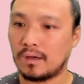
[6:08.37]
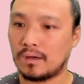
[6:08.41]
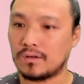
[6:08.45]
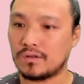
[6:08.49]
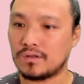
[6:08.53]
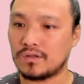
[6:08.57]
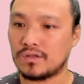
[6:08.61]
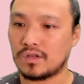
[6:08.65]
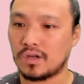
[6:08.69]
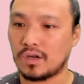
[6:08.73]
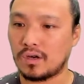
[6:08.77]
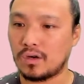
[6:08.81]

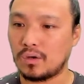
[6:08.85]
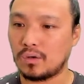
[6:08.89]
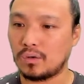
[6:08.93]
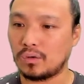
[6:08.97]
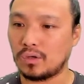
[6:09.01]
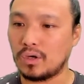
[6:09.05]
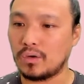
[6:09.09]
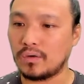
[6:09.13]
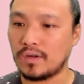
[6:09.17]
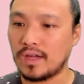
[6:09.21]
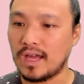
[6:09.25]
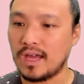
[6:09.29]
So
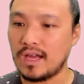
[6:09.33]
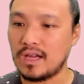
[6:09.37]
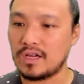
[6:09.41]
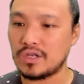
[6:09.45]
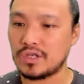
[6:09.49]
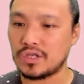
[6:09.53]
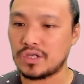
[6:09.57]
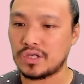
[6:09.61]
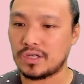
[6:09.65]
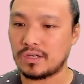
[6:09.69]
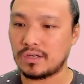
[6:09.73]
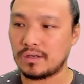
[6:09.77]

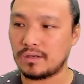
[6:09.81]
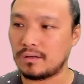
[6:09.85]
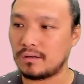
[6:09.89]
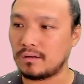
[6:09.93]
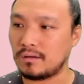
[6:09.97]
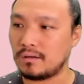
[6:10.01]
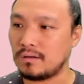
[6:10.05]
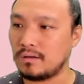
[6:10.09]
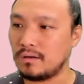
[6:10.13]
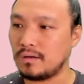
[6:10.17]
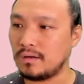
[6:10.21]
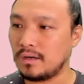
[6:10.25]

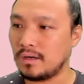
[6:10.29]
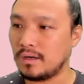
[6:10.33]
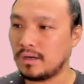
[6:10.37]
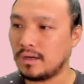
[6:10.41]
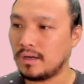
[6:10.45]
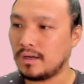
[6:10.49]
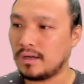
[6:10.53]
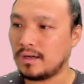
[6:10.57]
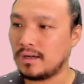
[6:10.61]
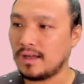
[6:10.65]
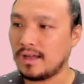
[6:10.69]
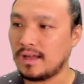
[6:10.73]
location
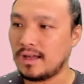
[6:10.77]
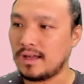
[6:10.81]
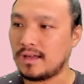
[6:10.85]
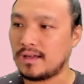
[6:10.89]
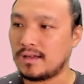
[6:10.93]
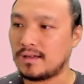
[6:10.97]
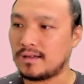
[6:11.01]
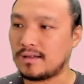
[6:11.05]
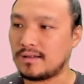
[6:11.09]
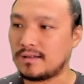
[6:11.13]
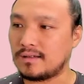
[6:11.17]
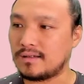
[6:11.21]

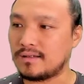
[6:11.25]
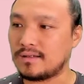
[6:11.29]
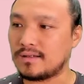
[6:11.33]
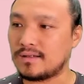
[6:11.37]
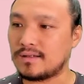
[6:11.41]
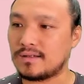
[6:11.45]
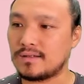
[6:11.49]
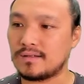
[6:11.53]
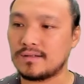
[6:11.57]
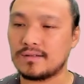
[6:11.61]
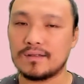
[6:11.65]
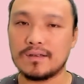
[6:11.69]
is
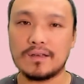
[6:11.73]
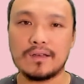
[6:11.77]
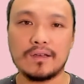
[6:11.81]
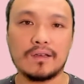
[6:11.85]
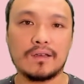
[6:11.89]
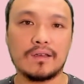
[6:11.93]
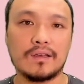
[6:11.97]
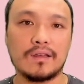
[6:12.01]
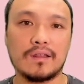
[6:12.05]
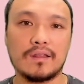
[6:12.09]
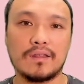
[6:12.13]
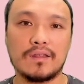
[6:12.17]

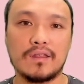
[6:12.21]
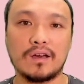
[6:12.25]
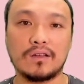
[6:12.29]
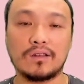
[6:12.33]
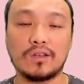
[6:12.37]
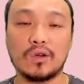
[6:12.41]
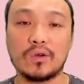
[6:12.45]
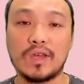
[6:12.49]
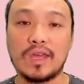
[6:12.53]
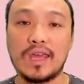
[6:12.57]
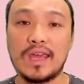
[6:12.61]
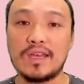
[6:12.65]
the
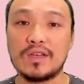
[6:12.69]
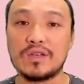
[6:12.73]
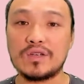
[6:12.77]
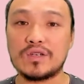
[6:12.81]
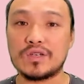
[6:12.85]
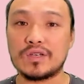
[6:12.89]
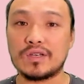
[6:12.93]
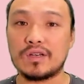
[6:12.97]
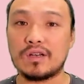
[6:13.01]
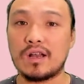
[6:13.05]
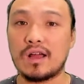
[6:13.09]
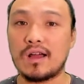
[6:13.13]

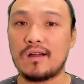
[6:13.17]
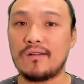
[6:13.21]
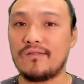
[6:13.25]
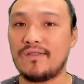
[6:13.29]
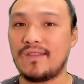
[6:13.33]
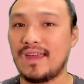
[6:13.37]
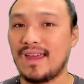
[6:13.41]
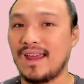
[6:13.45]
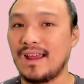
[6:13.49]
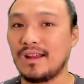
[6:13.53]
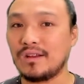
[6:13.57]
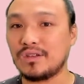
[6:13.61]
location of the
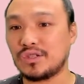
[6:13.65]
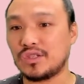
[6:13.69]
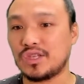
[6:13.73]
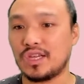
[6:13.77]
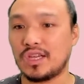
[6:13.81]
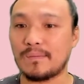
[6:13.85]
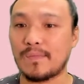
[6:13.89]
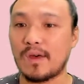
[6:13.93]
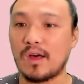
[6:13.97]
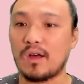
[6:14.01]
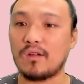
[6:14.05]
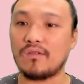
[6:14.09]

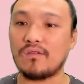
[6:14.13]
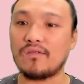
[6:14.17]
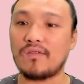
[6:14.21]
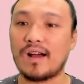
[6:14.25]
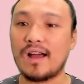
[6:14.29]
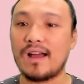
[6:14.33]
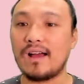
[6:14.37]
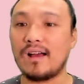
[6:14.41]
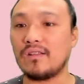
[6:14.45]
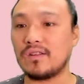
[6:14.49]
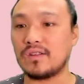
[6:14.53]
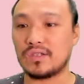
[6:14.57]
HTML
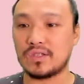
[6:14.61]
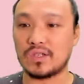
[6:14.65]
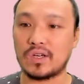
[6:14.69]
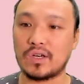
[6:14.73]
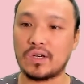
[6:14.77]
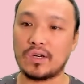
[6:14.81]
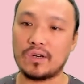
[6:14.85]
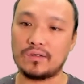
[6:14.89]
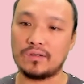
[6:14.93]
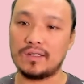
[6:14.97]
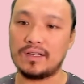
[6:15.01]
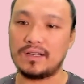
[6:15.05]
file that's
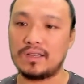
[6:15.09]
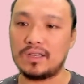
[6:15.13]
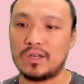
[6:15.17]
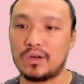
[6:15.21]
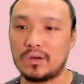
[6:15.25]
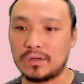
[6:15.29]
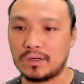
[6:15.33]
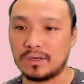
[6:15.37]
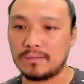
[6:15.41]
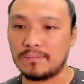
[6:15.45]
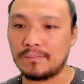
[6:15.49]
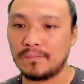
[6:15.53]
currently
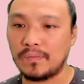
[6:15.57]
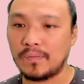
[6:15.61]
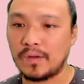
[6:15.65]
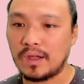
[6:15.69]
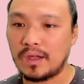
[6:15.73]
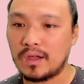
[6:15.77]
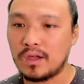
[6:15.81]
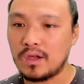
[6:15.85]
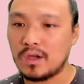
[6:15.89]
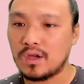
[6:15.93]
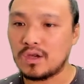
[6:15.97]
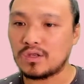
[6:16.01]
loaded.
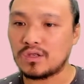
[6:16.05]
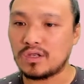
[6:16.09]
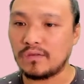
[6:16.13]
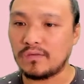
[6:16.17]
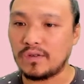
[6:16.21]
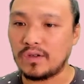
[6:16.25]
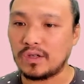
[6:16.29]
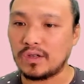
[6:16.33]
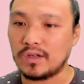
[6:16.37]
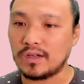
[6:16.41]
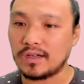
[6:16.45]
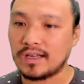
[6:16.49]
So if
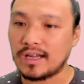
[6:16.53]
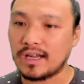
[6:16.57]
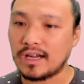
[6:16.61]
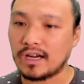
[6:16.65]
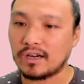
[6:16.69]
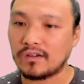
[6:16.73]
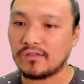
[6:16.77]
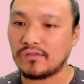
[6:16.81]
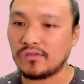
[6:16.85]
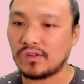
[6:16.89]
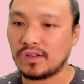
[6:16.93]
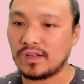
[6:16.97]
you look
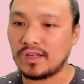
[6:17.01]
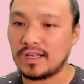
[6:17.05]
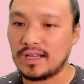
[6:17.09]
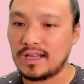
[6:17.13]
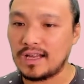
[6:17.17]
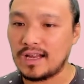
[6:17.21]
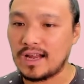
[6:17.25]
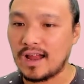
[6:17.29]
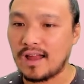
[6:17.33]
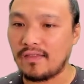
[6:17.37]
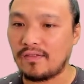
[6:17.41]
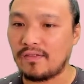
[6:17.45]

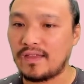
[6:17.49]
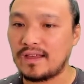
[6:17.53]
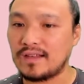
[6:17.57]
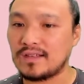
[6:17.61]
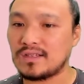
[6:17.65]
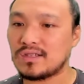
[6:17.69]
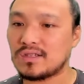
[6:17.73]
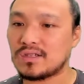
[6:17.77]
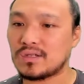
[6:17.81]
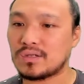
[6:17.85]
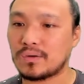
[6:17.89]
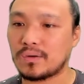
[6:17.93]
carefully at
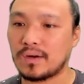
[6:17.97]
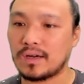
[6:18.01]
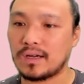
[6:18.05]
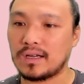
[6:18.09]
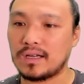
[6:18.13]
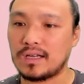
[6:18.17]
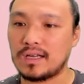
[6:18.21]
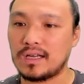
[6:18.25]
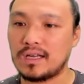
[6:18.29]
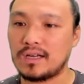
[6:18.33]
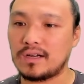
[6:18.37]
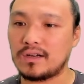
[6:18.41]
this
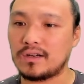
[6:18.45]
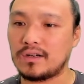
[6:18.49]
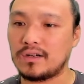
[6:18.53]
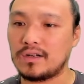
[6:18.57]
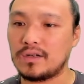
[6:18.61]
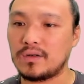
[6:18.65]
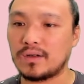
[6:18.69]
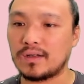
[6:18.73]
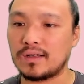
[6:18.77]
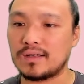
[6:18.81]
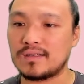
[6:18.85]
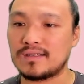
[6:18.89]
string here,
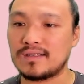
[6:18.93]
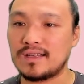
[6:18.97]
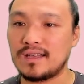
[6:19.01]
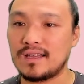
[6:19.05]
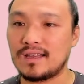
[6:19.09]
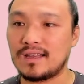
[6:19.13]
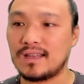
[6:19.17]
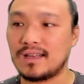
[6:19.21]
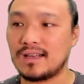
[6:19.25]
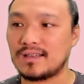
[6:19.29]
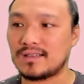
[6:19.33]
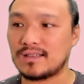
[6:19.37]
you can see
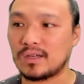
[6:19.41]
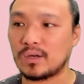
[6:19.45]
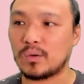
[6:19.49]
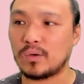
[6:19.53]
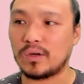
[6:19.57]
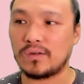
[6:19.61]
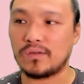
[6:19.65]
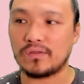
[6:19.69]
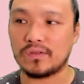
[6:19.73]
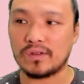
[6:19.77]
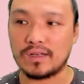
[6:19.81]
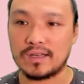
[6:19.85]
that it's
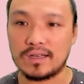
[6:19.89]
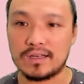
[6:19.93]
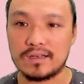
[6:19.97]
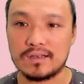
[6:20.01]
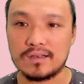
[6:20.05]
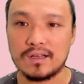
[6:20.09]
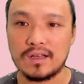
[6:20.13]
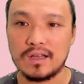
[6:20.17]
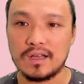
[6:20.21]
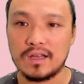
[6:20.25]
equivalent